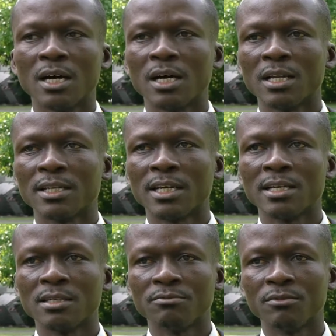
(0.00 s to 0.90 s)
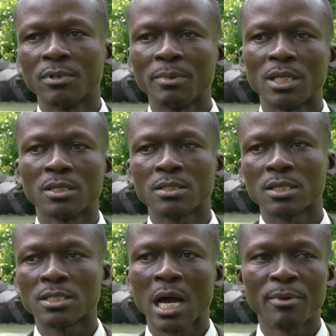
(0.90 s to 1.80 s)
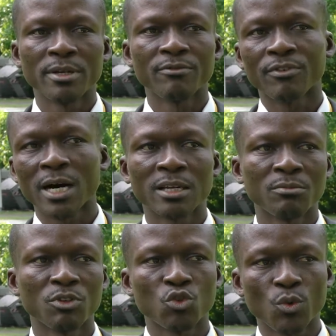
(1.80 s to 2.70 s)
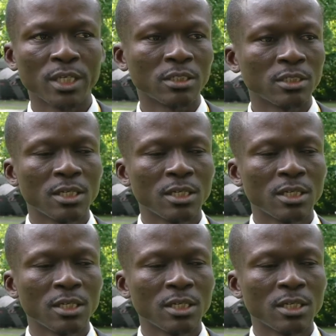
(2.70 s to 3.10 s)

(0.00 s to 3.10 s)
It's happening far in between.